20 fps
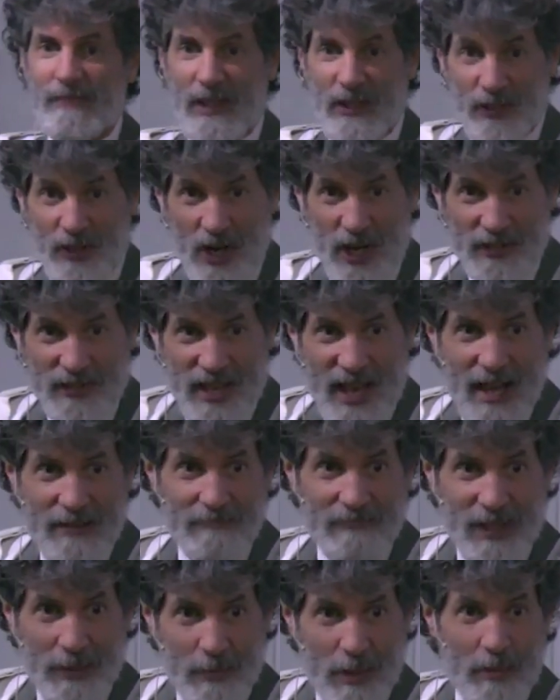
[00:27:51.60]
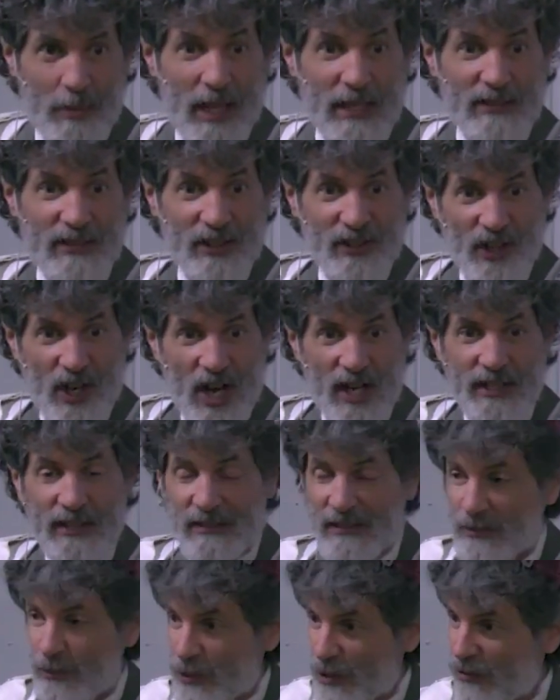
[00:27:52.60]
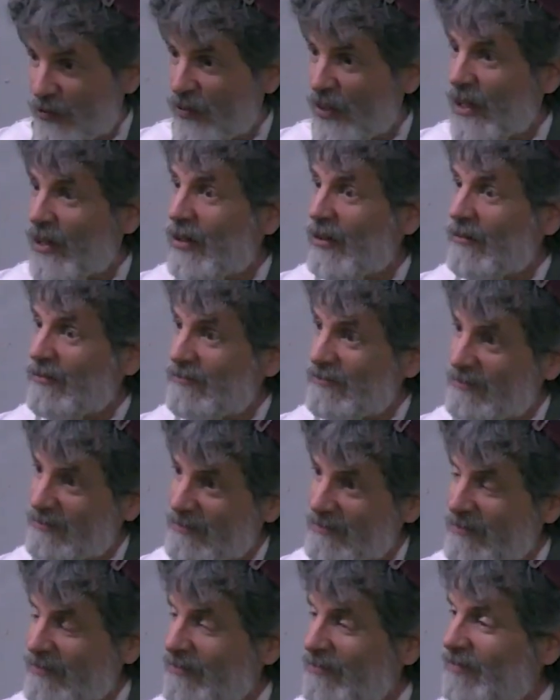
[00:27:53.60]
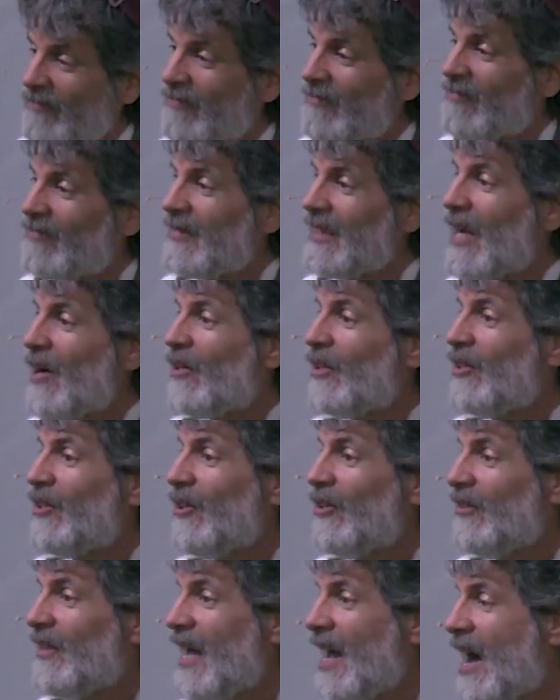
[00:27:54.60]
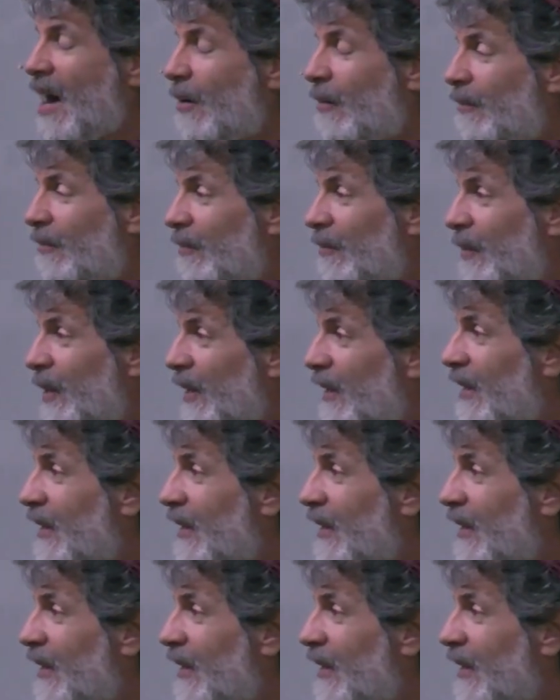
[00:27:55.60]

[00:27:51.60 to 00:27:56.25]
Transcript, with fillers: He thought that, and maybe as he thought it, and with fear, that's how it turned out, but